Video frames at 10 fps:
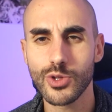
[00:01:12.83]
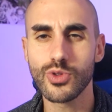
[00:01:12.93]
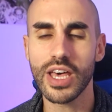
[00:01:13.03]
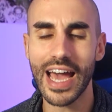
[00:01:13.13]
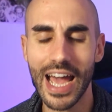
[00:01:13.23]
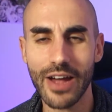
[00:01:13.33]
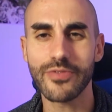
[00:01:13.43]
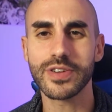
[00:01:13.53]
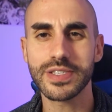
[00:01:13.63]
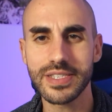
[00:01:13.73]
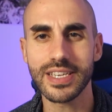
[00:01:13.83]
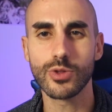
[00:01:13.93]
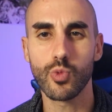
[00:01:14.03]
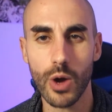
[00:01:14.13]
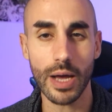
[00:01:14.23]
to the Everseed
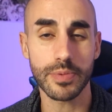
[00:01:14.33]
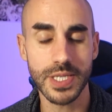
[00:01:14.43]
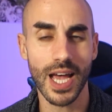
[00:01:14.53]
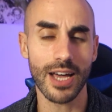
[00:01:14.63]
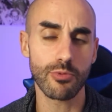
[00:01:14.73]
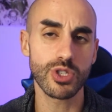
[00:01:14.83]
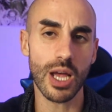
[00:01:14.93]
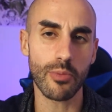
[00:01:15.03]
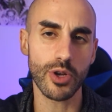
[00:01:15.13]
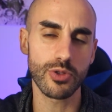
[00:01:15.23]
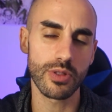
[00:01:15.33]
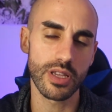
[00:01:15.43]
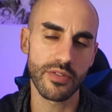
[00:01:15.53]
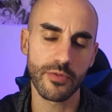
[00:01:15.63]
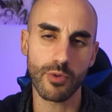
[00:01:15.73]
website, which I'm going to
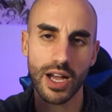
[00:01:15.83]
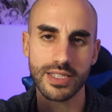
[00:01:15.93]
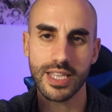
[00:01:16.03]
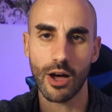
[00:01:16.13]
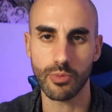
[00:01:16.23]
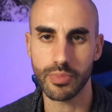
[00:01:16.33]
leave right down